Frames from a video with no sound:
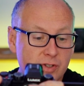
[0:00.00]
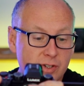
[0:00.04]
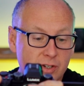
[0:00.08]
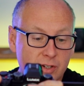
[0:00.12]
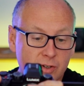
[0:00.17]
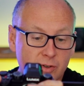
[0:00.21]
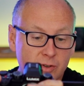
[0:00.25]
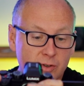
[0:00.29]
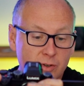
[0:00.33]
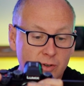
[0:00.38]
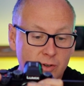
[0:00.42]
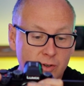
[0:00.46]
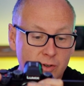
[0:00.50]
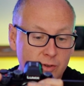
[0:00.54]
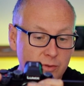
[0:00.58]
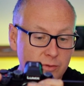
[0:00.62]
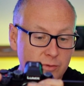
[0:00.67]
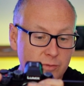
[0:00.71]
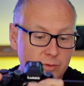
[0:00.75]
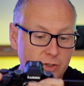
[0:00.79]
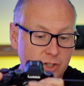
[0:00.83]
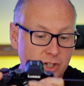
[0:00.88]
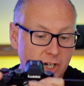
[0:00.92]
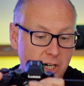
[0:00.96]
or
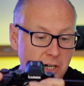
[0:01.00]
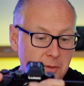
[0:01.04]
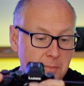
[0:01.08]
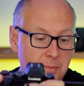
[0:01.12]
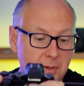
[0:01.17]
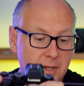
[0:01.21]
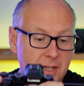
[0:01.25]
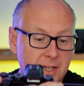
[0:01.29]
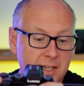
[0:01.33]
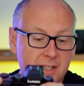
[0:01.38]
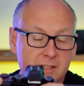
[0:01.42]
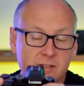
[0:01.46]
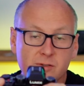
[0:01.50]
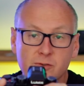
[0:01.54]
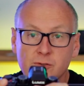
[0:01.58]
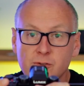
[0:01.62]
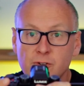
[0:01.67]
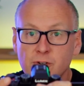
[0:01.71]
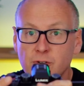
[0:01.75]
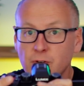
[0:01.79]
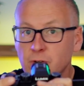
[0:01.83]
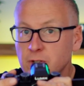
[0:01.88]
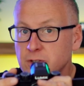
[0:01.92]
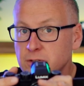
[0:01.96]
sharpness, or
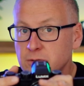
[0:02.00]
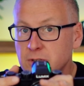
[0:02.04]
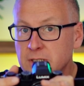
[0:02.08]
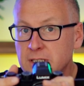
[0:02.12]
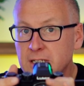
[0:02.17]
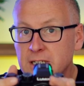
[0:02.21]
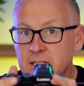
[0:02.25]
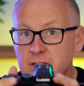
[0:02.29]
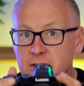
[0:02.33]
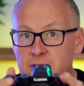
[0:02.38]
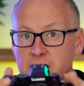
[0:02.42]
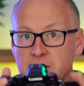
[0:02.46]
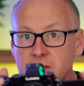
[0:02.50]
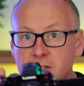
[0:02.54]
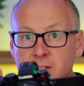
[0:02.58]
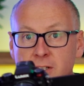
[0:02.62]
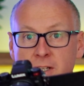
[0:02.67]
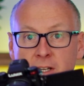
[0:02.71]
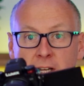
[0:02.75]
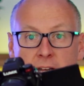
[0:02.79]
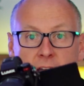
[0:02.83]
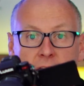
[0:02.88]
noise reduction.